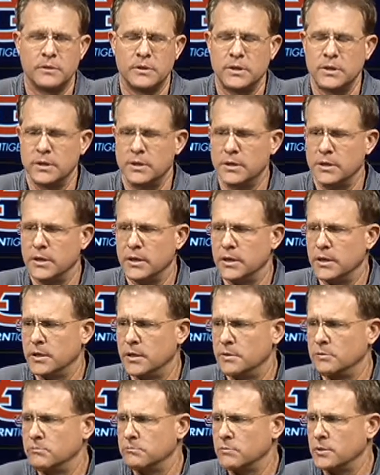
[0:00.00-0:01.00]
and
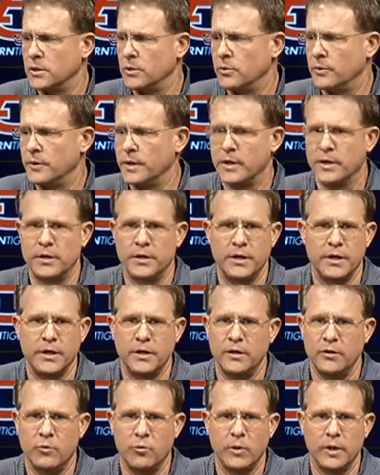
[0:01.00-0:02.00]
uh, going there and
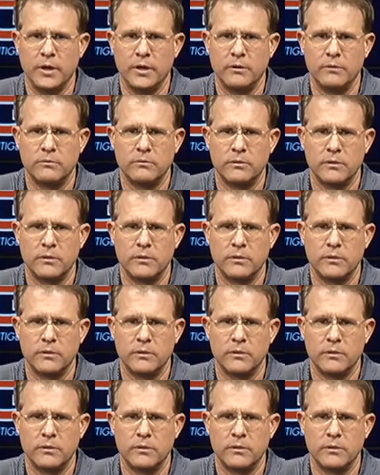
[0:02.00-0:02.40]
needing to win.